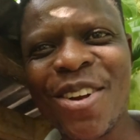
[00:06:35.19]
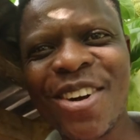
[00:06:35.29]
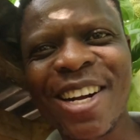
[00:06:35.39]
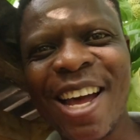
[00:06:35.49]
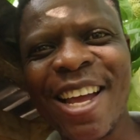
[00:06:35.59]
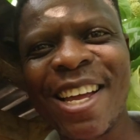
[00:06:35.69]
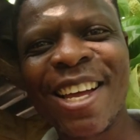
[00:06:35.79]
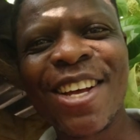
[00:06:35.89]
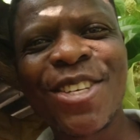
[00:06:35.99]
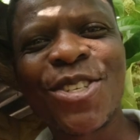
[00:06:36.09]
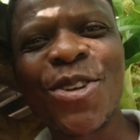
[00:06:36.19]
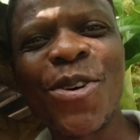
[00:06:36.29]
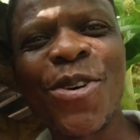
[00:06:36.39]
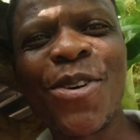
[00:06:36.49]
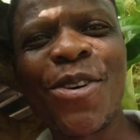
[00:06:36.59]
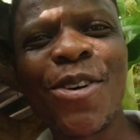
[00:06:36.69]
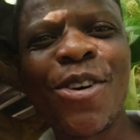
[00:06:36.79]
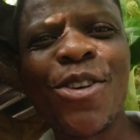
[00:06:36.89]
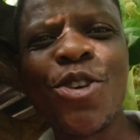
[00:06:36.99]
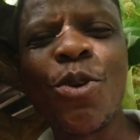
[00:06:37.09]
i look like so
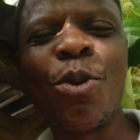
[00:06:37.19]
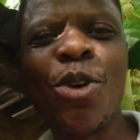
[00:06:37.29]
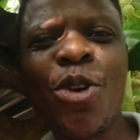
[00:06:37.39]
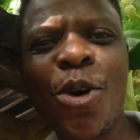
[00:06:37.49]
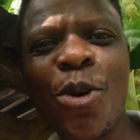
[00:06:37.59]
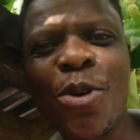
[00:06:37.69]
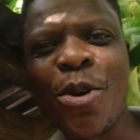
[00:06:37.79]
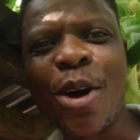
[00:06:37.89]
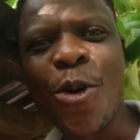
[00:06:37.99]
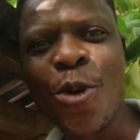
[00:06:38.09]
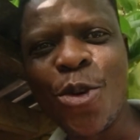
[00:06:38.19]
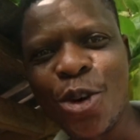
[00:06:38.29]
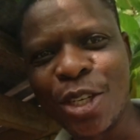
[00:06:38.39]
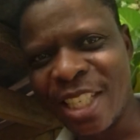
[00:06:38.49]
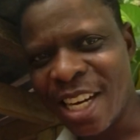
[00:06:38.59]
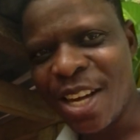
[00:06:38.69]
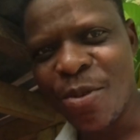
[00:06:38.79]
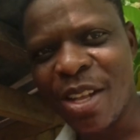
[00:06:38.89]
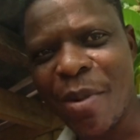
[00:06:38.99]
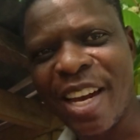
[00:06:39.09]
you would know who you're
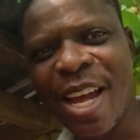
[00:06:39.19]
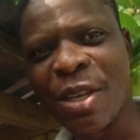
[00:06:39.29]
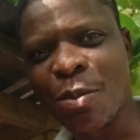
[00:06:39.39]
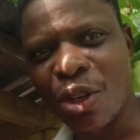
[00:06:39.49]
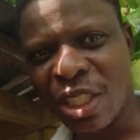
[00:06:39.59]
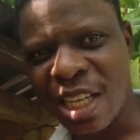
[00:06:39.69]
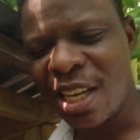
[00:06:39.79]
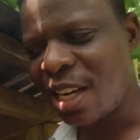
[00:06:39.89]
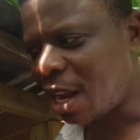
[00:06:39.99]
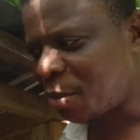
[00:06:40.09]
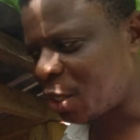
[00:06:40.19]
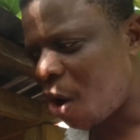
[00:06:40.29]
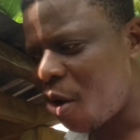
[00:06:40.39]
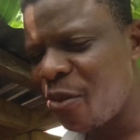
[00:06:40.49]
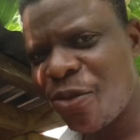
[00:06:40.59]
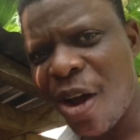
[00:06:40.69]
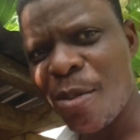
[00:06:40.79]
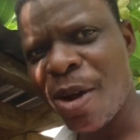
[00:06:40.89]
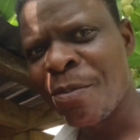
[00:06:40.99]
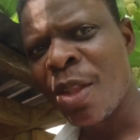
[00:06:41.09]
dealing with. My name is Modine. I'm an aspiring
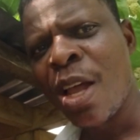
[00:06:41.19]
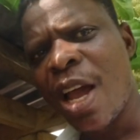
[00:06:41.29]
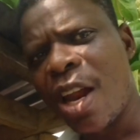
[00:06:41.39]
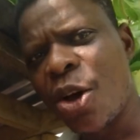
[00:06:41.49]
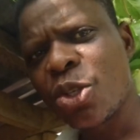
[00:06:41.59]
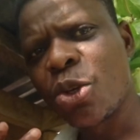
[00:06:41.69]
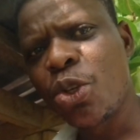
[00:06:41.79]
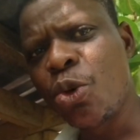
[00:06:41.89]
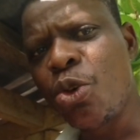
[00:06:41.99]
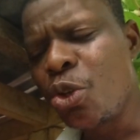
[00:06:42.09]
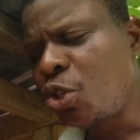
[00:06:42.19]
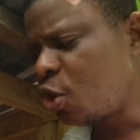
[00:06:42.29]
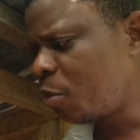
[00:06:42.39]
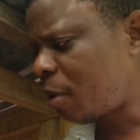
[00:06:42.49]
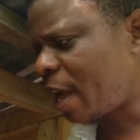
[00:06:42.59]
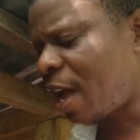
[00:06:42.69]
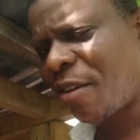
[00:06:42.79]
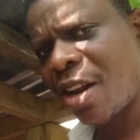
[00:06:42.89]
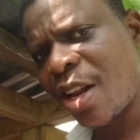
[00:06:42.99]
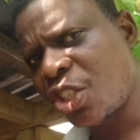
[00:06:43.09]
farmer and I also do YouTube. I
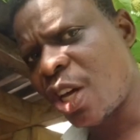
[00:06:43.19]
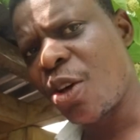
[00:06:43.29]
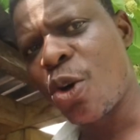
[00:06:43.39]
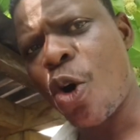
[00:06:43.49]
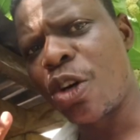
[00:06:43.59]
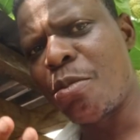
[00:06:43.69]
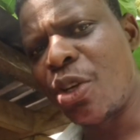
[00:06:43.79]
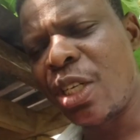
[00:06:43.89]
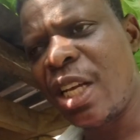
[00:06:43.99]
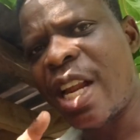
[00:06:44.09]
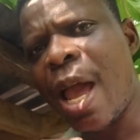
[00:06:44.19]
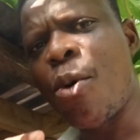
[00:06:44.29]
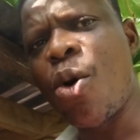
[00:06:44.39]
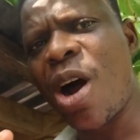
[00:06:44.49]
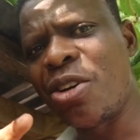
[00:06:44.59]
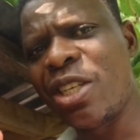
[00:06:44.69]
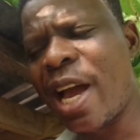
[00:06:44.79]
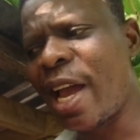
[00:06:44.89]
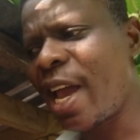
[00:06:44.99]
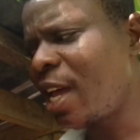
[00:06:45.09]
have another channel called Modine, M O R
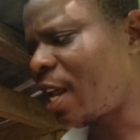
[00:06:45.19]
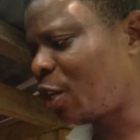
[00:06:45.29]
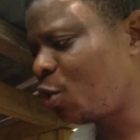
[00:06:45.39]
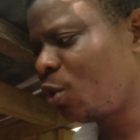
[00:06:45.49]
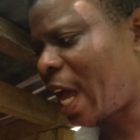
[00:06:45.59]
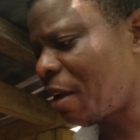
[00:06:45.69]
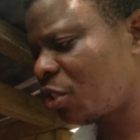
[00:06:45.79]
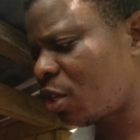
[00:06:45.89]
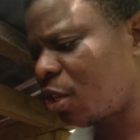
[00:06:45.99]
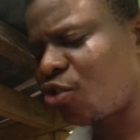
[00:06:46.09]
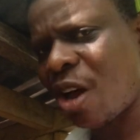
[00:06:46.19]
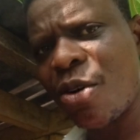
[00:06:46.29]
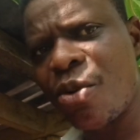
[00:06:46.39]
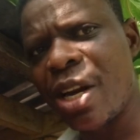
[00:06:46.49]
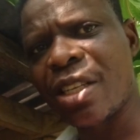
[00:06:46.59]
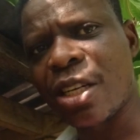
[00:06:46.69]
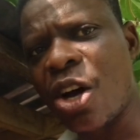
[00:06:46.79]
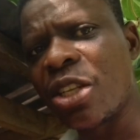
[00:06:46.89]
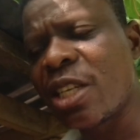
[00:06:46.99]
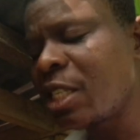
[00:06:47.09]
D I N. I do lifestyle travel
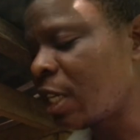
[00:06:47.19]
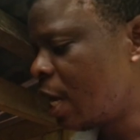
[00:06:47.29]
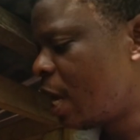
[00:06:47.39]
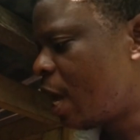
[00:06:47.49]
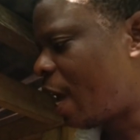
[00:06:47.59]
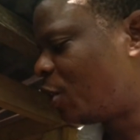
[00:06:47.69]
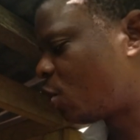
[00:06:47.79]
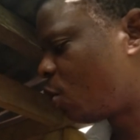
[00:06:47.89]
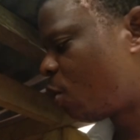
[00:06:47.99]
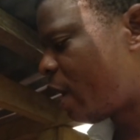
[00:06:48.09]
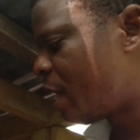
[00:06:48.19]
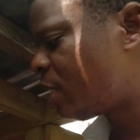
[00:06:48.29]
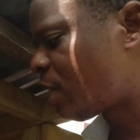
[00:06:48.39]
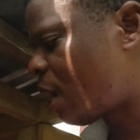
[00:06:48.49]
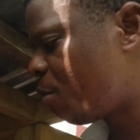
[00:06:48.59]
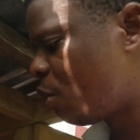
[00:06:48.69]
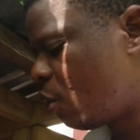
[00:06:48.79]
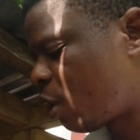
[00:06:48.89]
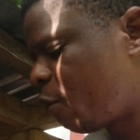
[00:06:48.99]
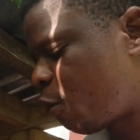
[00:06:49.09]
related content. And so anytime
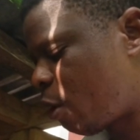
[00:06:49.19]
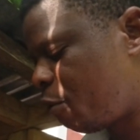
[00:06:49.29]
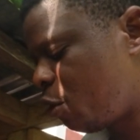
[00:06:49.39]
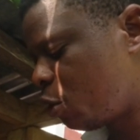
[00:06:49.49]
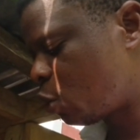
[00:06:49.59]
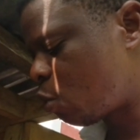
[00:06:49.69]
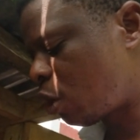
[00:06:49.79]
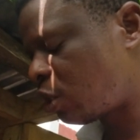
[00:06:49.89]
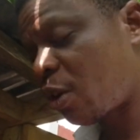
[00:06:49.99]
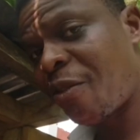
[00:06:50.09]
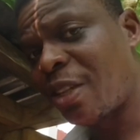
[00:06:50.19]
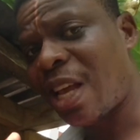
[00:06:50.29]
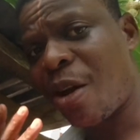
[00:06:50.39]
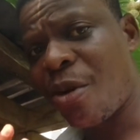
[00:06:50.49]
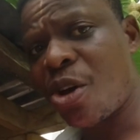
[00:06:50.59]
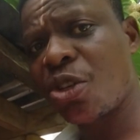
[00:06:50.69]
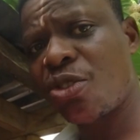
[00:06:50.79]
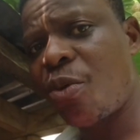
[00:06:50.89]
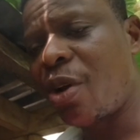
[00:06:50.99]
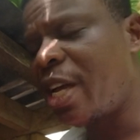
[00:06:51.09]
you're looking for a video to watch, if it's
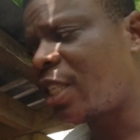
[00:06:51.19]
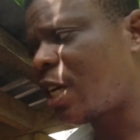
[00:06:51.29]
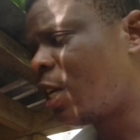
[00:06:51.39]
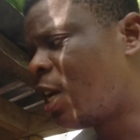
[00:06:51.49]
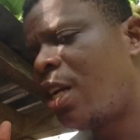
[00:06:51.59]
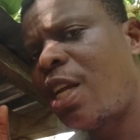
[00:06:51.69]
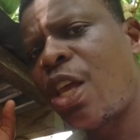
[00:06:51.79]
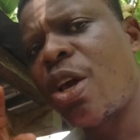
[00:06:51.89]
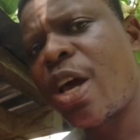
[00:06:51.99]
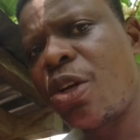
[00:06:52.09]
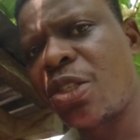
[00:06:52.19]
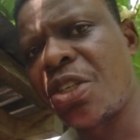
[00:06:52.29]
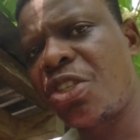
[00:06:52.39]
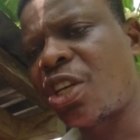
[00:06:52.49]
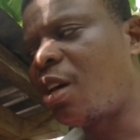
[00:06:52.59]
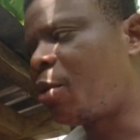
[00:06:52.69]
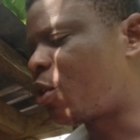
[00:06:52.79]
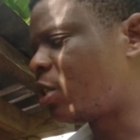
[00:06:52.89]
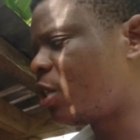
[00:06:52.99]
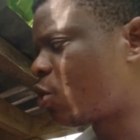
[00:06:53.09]
agricultural related, then you head on to this channel
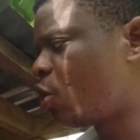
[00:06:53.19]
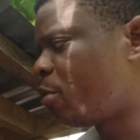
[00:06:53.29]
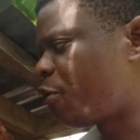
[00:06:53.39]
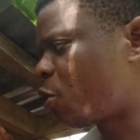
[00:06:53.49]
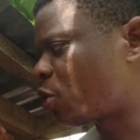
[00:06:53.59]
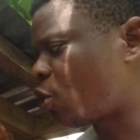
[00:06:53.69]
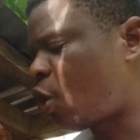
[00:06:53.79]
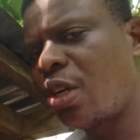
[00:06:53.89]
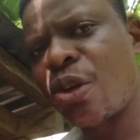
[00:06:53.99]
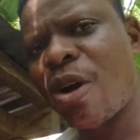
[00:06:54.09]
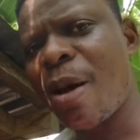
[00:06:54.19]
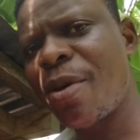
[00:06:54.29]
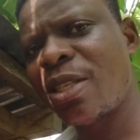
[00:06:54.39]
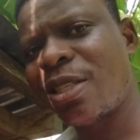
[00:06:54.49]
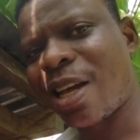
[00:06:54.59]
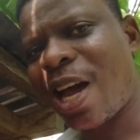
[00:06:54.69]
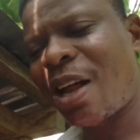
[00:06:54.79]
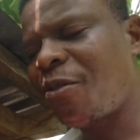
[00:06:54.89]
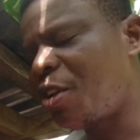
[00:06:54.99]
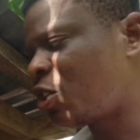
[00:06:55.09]
because this is going to be focused on the rabbits, the
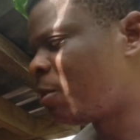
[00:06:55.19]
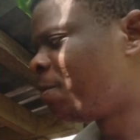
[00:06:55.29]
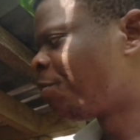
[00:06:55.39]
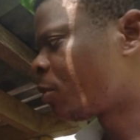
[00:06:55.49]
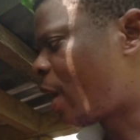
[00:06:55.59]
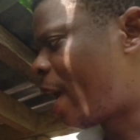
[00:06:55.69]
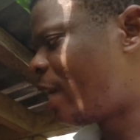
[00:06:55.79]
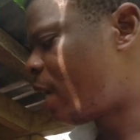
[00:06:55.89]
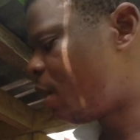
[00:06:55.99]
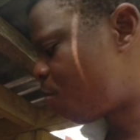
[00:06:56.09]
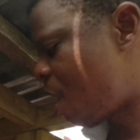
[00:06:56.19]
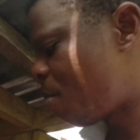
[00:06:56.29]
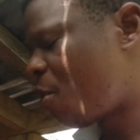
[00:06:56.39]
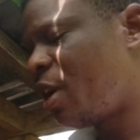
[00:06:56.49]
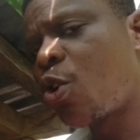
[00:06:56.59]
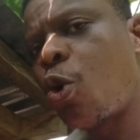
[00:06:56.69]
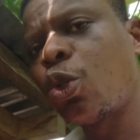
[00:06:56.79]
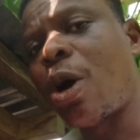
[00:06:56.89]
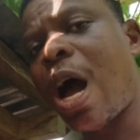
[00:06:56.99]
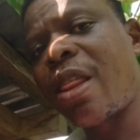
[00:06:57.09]
catfish, and then primarily
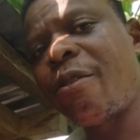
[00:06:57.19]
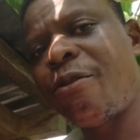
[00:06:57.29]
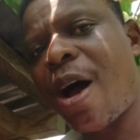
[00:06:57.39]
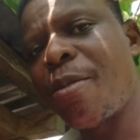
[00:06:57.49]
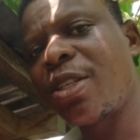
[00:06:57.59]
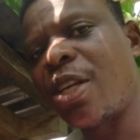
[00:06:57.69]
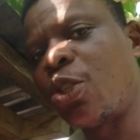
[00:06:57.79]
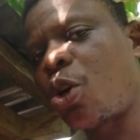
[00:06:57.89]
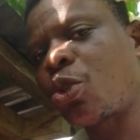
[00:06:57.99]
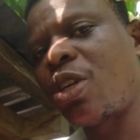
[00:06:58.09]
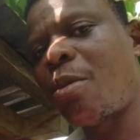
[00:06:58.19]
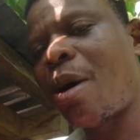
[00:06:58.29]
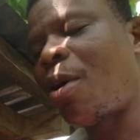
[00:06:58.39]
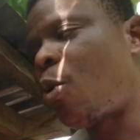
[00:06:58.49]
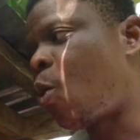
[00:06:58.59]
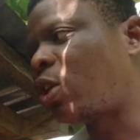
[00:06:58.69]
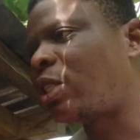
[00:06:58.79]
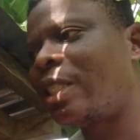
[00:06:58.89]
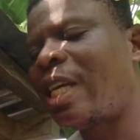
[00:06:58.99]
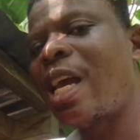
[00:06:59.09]
go to other farmers and talk to them about
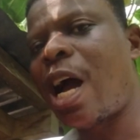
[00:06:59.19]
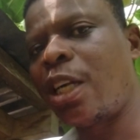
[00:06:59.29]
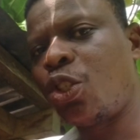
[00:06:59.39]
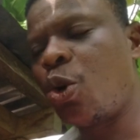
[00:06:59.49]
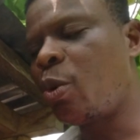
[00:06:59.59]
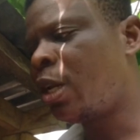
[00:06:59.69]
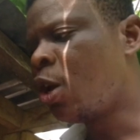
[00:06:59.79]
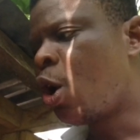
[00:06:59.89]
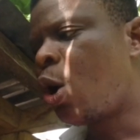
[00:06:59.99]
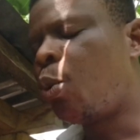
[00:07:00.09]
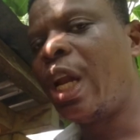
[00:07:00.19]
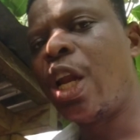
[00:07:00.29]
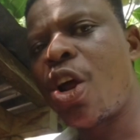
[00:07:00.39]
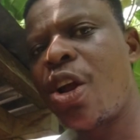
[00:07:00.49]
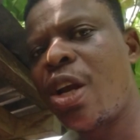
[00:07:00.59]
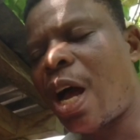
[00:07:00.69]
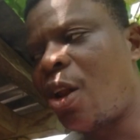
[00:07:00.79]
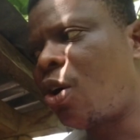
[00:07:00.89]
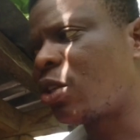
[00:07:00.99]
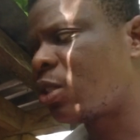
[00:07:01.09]
what they are doing we learn
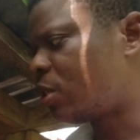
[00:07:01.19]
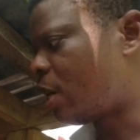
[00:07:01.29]
along